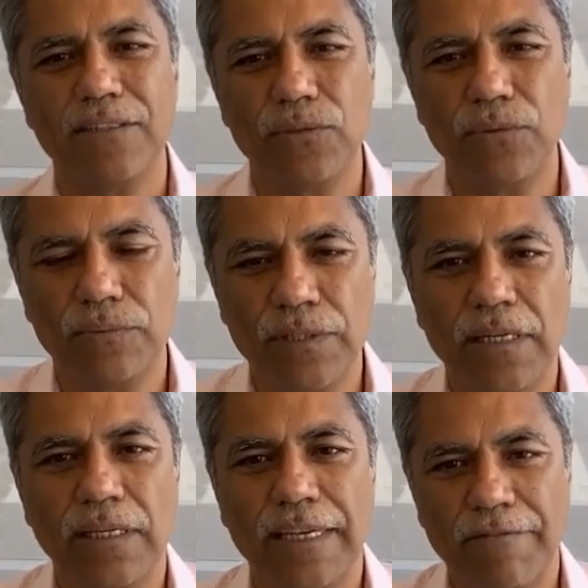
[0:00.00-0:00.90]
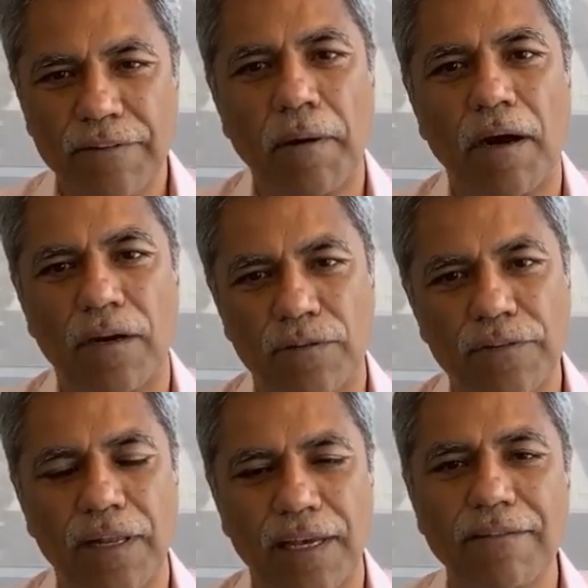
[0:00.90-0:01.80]
to nearly every part of
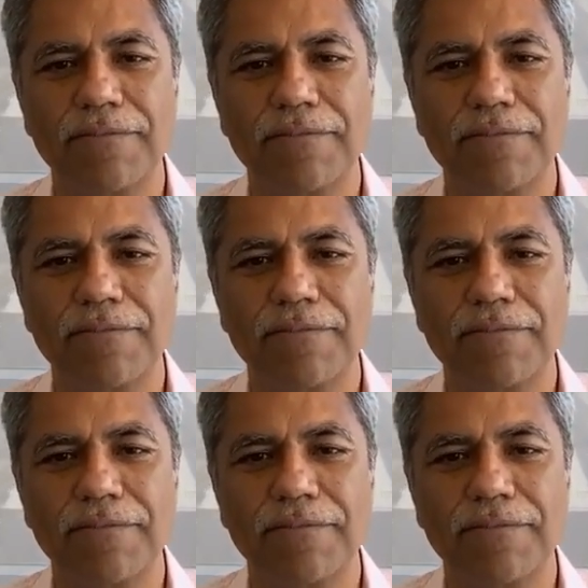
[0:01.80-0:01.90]
your life?